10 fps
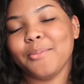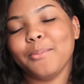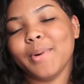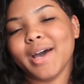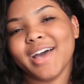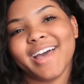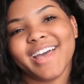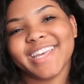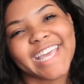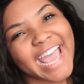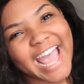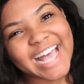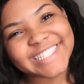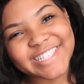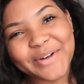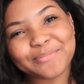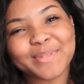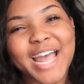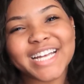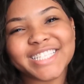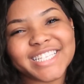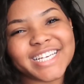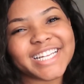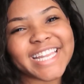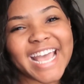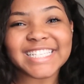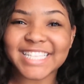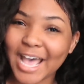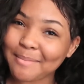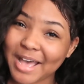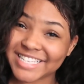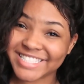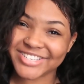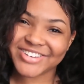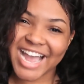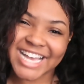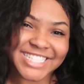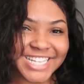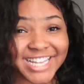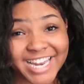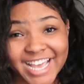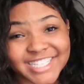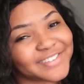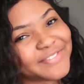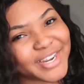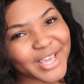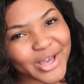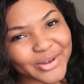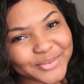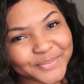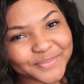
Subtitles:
But yeah, so until next time, I see you guys in the next video.